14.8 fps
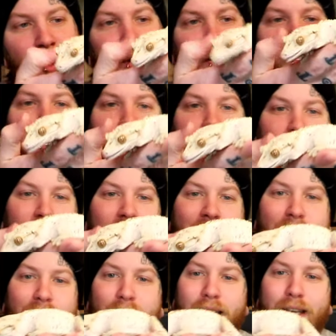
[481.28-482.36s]
I always thought they only
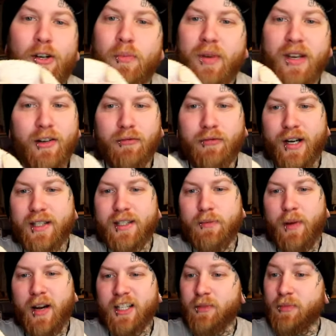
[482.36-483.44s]
had a little bit of red
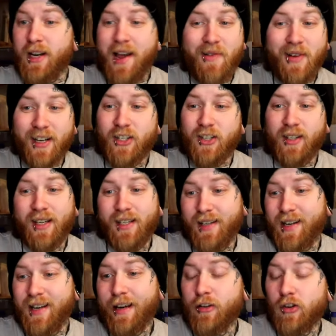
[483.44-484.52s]
spots, but now actually like
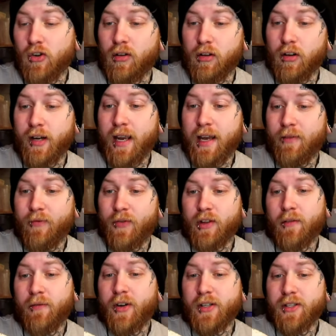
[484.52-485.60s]
taking a good look at him for
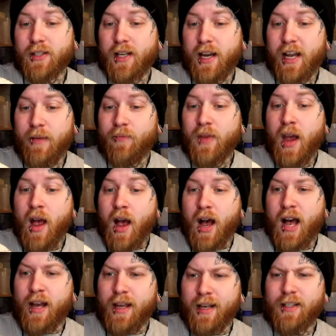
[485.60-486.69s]
the first time,
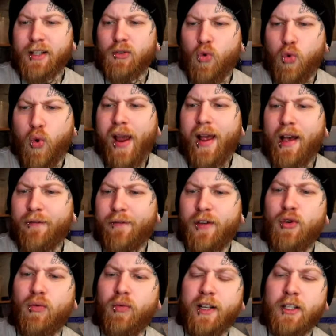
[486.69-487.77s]
uh, he has a, quite a
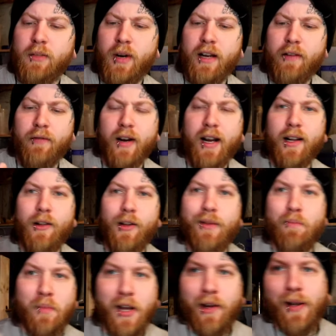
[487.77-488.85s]
few red spot
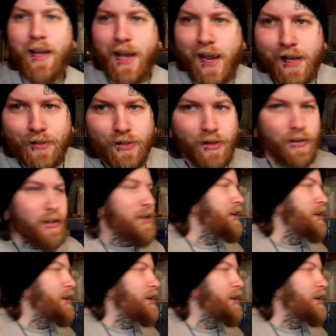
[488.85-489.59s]
freckling. But as all